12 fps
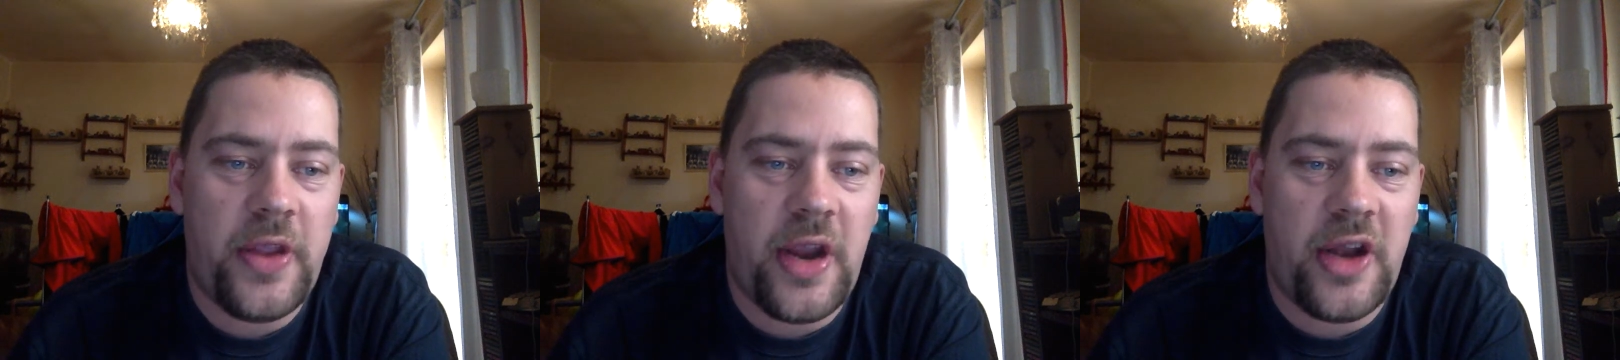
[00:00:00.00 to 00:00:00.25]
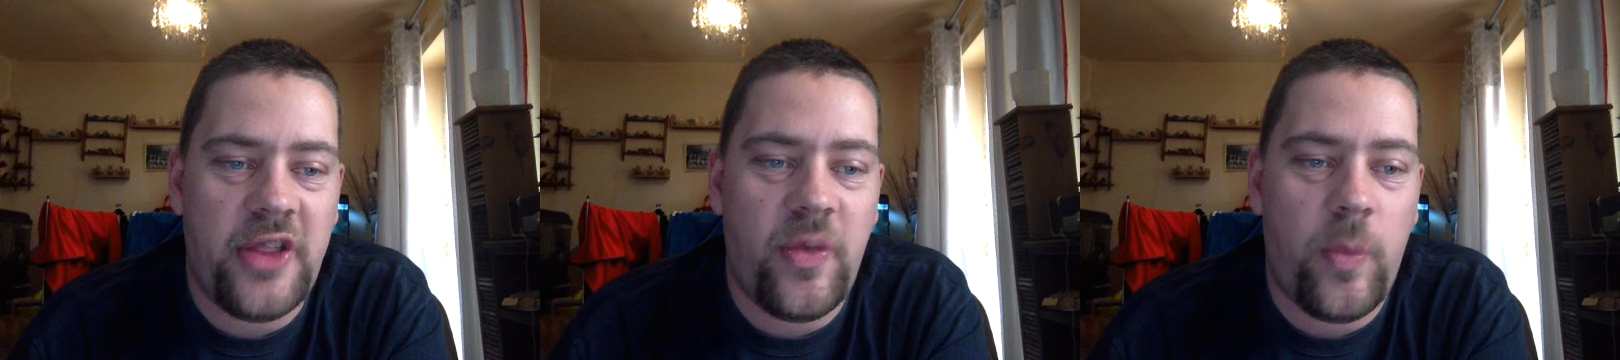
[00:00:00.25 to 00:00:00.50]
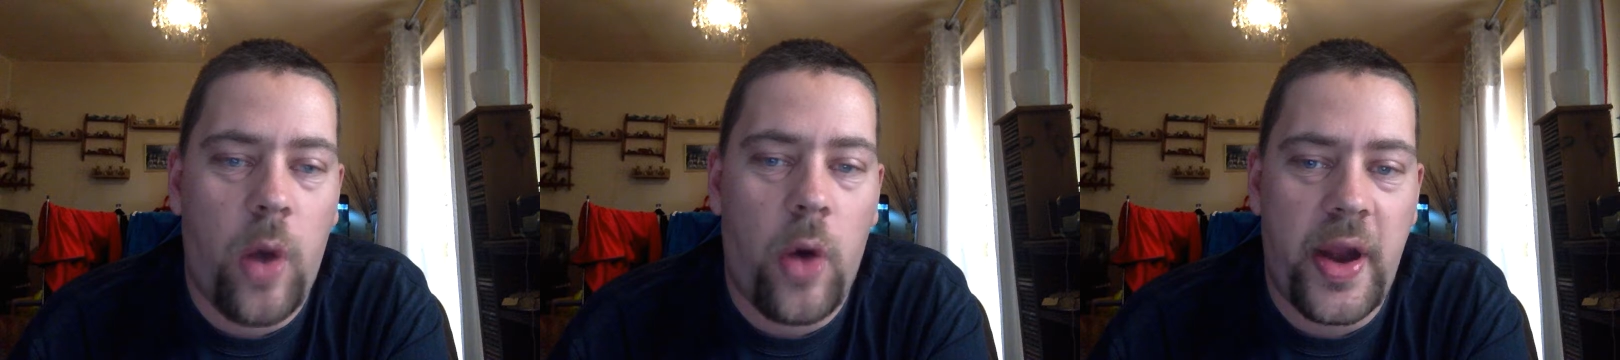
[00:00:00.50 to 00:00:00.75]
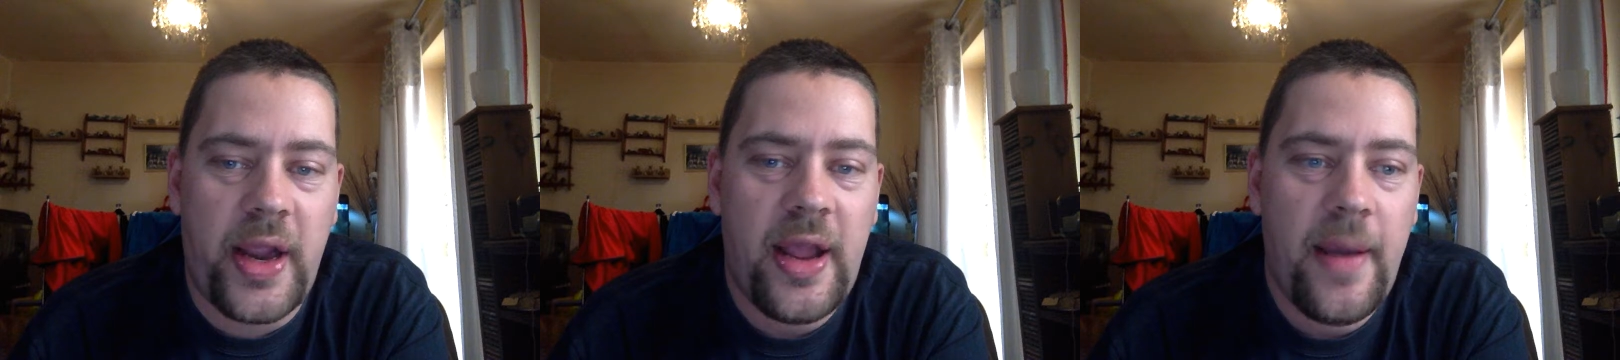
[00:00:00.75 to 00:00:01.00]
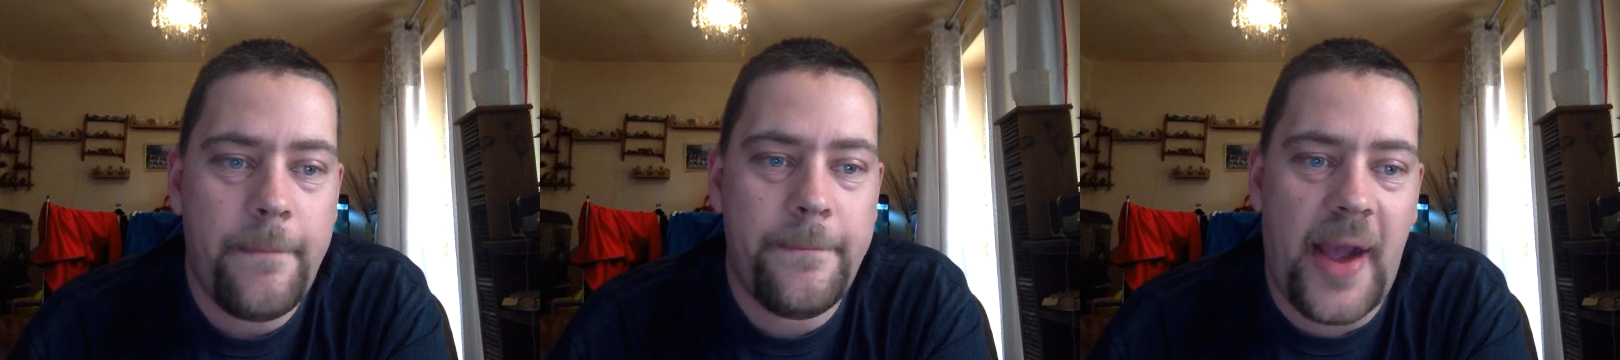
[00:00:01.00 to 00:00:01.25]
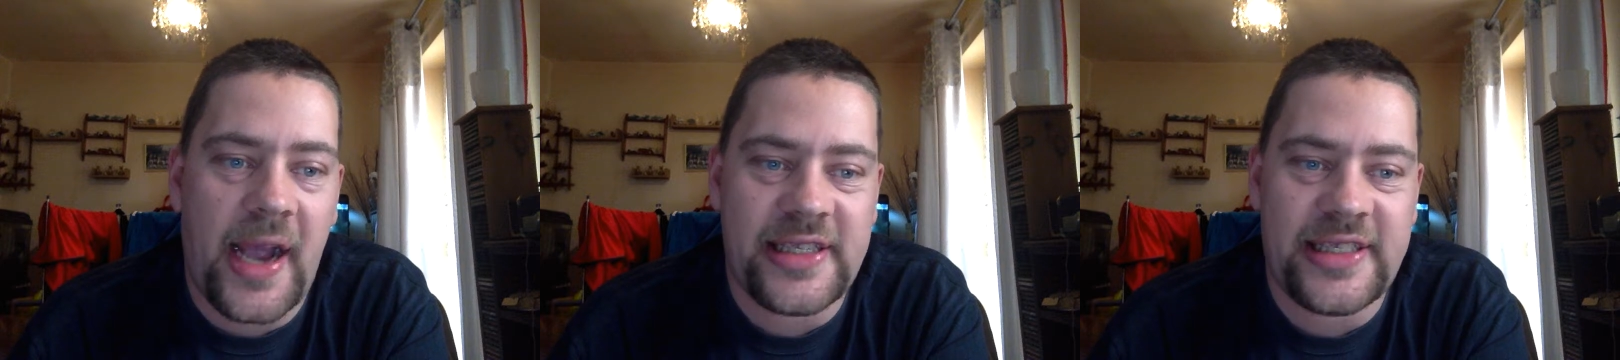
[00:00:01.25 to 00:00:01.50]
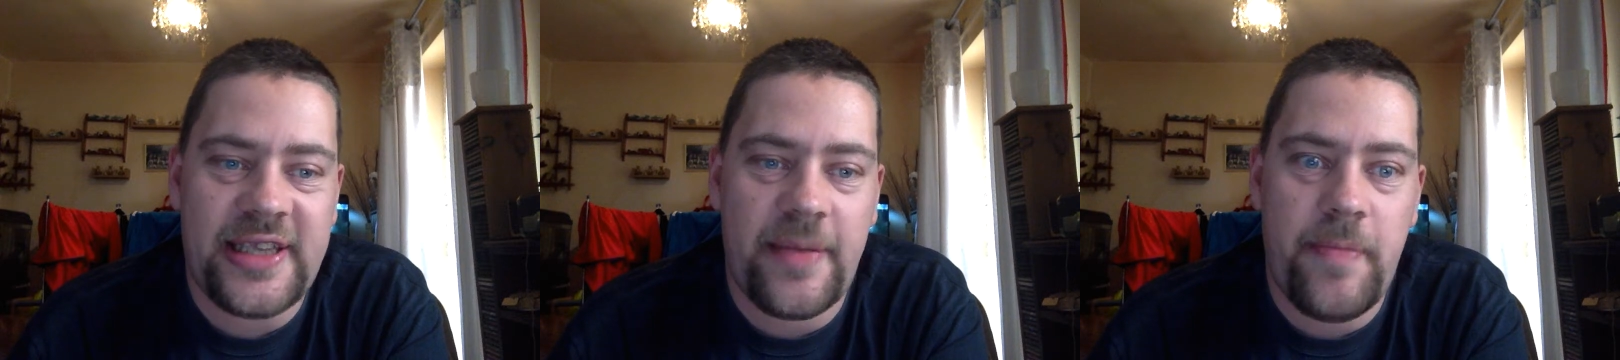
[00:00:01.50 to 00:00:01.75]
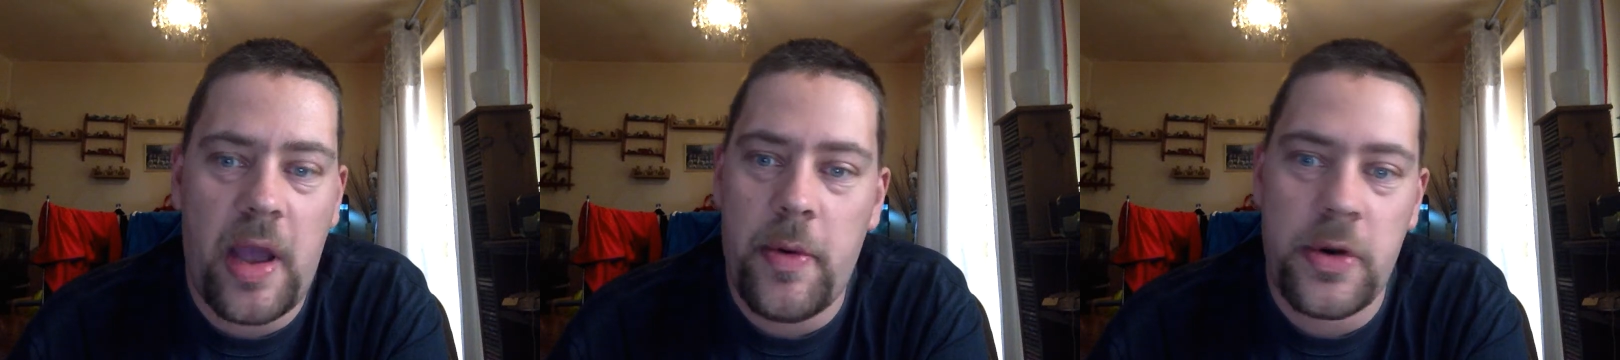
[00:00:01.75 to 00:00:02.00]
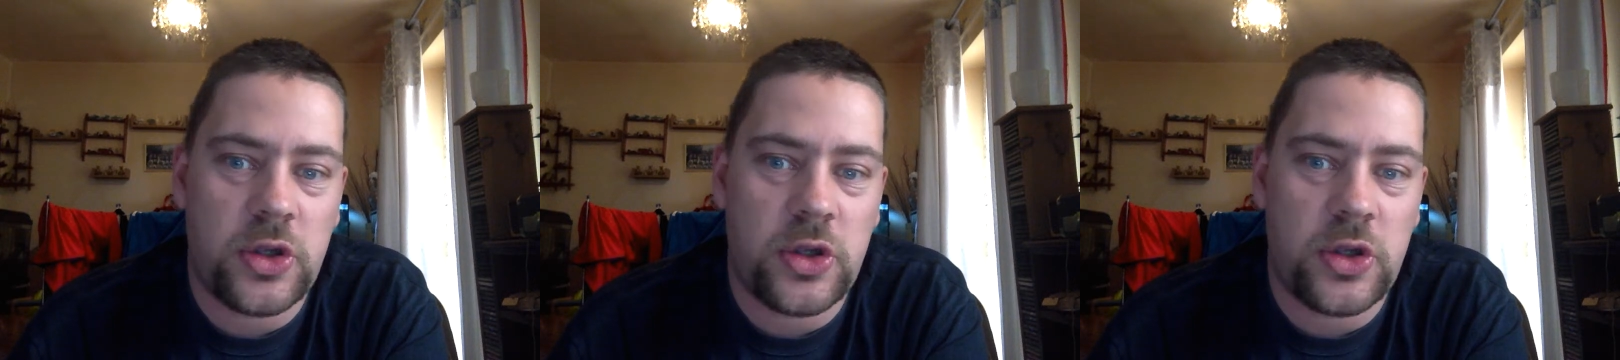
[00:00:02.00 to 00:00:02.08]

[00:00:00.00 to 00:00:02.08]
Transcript: the only, the Warwick Massive, mate.